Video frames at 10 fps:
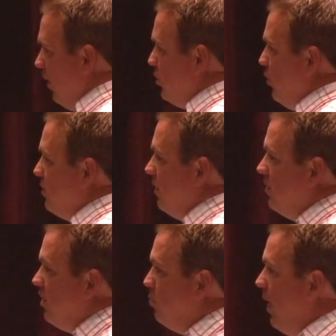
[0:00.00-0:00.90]
she was in
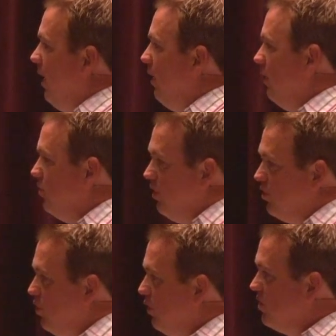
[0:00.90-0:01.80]
such pain, and
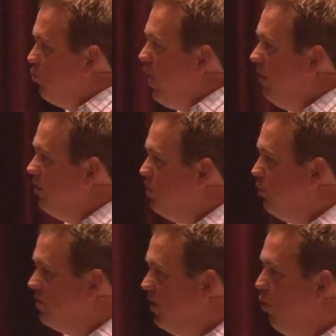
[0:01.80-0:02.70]
she was sweating. She
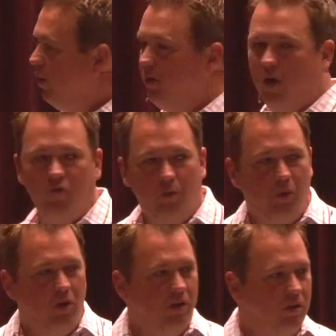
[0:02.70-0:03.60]
was so
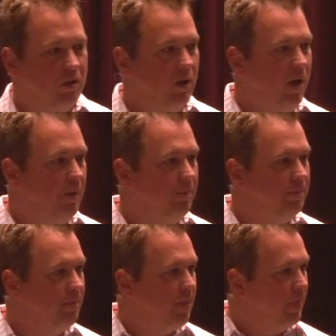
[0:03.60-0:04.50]
uncomfortable. And
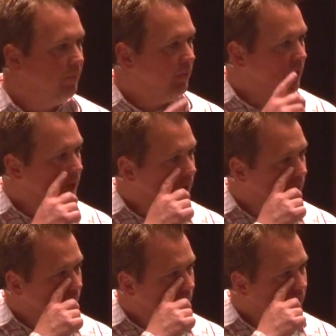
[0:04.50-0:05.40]

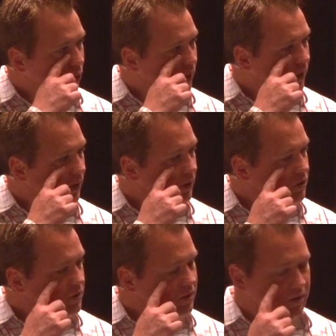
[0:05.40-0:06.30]
it
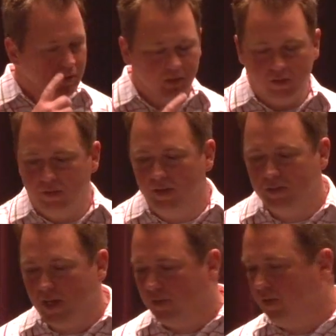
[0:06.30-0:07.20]
just, things
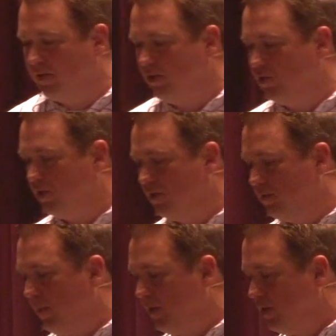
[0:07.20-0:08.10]
like this, it just
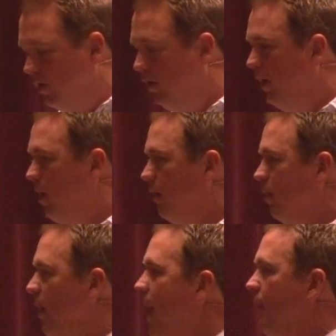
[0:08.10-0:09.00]
makes you cling on to
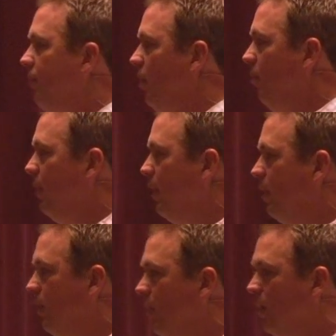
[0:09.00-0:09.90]
life a little bit
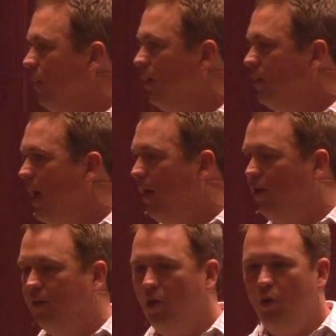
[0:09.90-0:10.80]
tighter
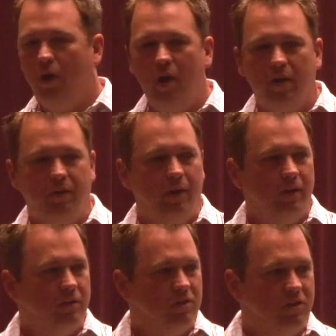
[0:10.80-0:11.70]
and hold on to
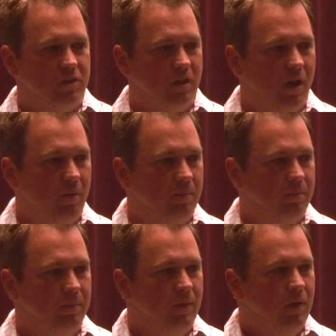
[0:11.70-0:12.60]
things
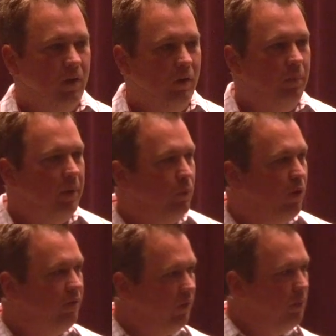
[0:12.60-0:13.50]
a little bit
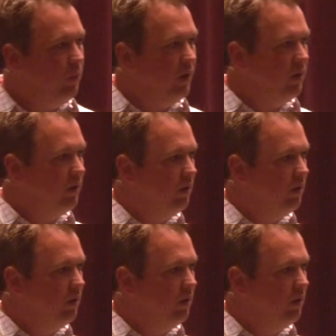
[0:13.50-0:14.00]
more firmly.